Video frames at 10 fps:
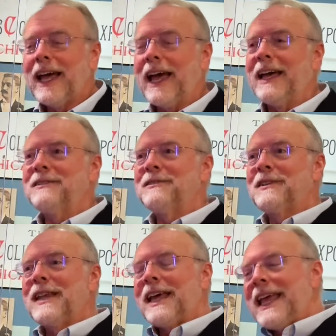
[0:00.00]

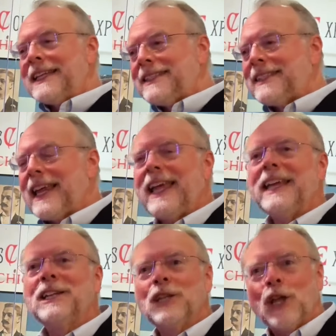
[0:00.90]
And it
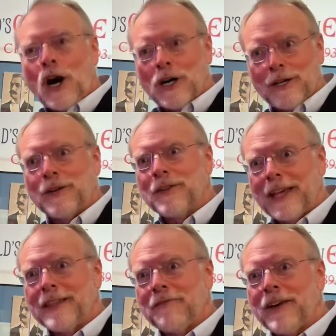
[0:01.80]
stayed longer
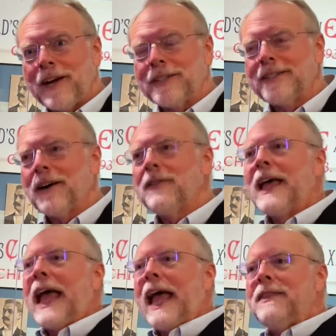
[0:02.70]
than the fair itself
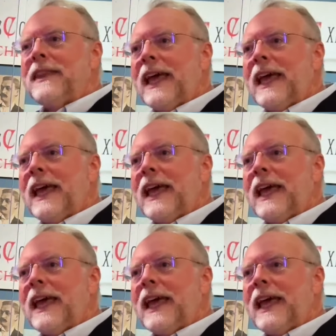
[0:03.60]
and